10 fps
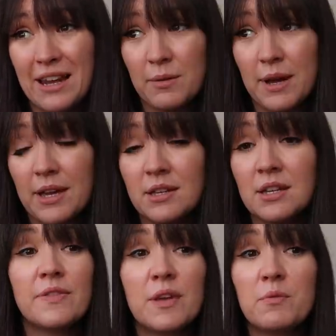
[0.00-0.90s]
anyway.
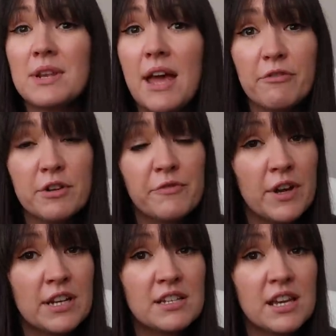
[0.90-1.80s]
They were never
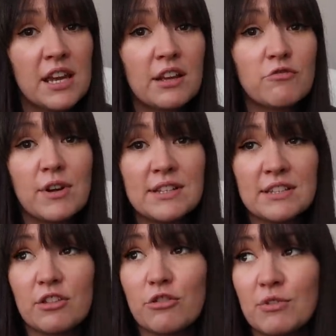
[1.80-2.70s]
inviting
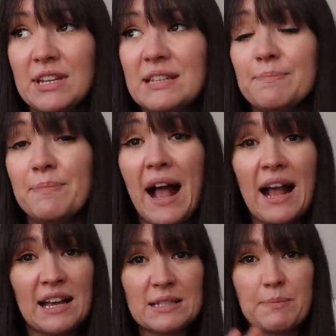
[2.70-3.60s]
Rising Threes
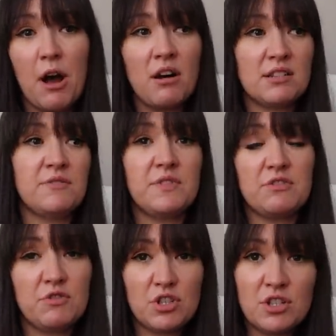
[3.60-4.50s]
back as part of
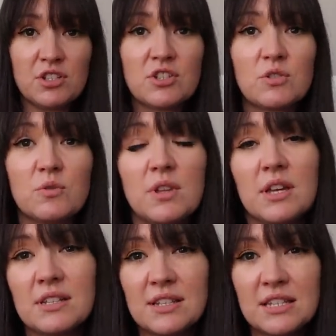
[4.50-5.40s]
this return to school
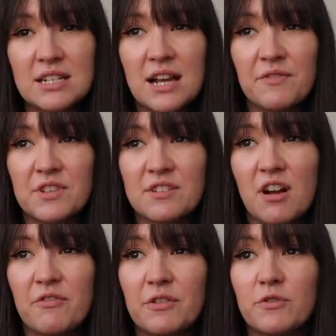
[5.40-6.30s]
thing because they didn't have the
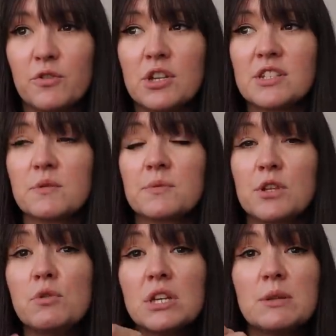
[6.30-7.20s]
staffing for it. So it was
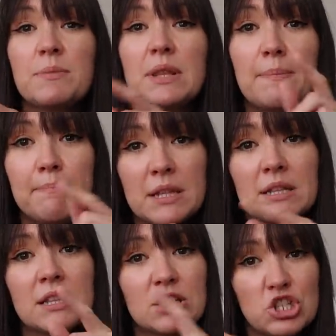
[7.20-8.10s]
only going to be the
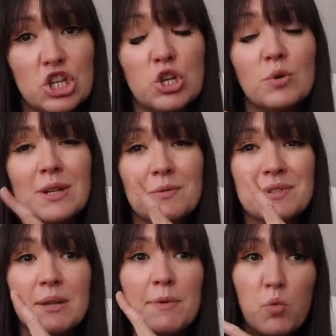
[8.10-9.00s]
middle two, and it was going
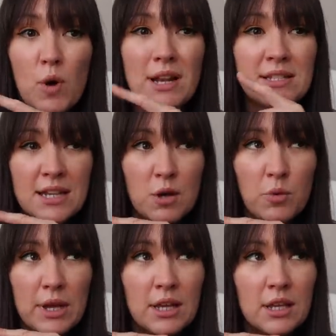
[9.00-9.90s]
to be one day a
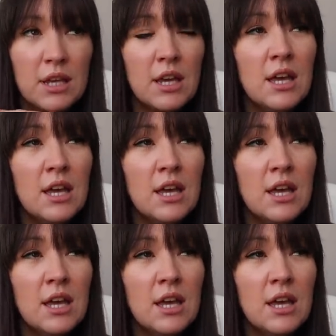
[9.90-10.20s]
week,